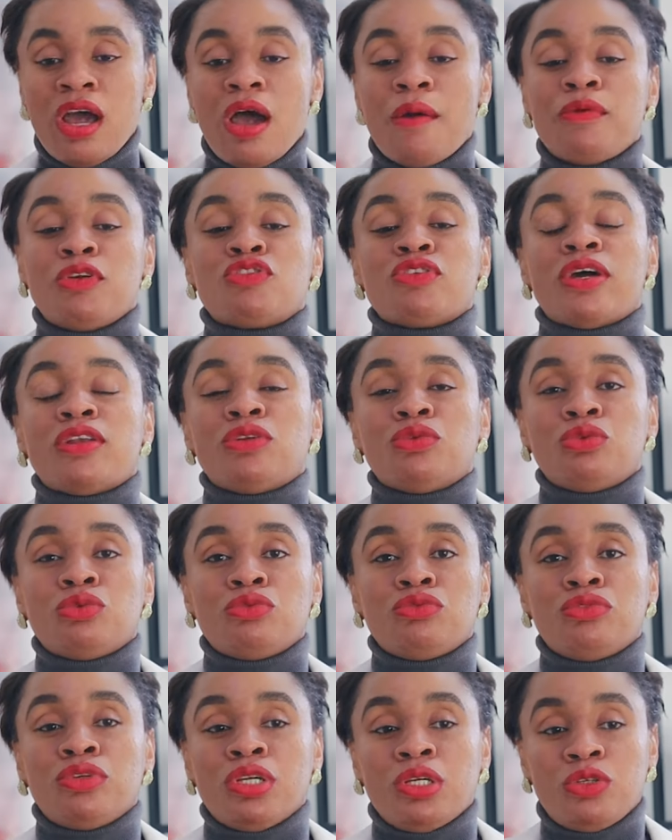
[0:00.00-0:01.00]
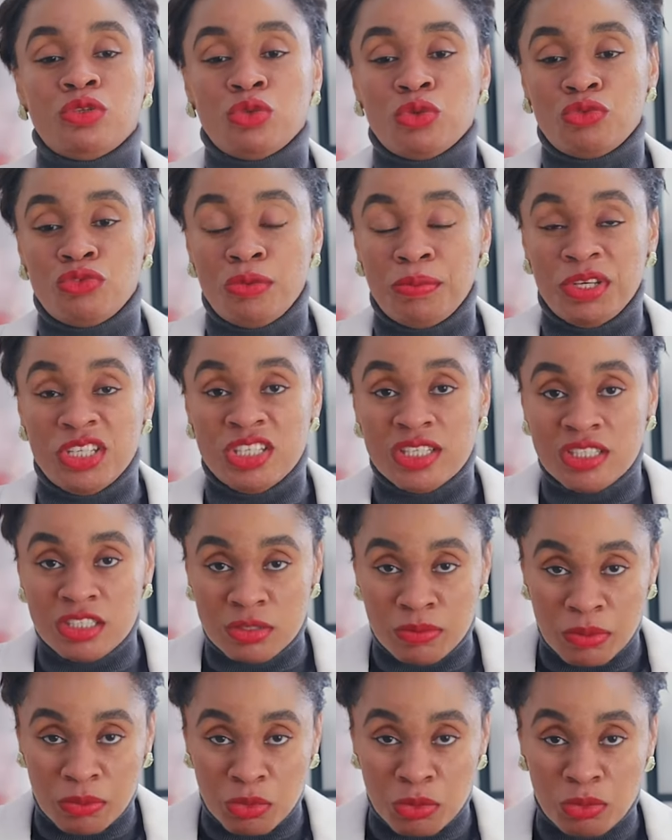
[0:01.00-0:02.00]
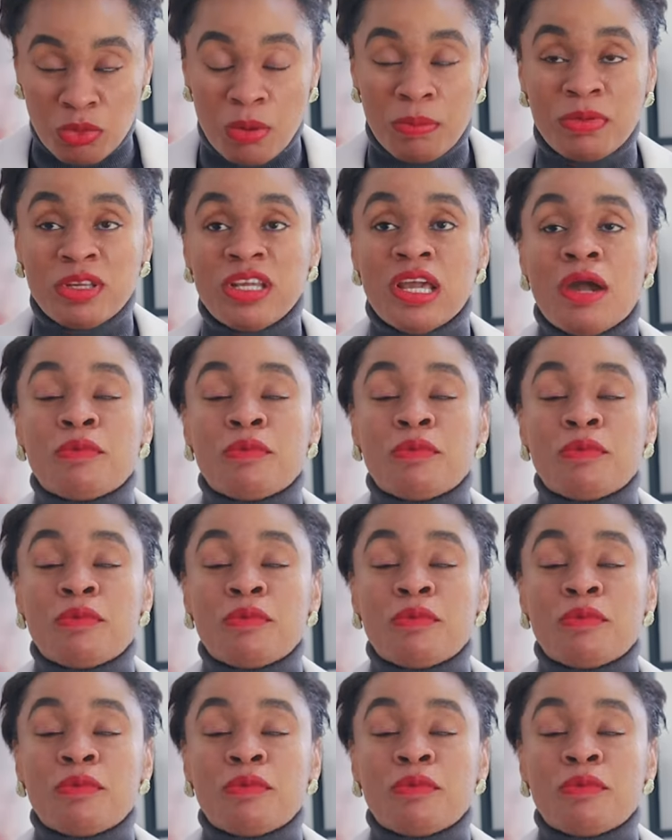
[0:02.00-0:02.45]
Are we trying to, you know, remediate these people properly?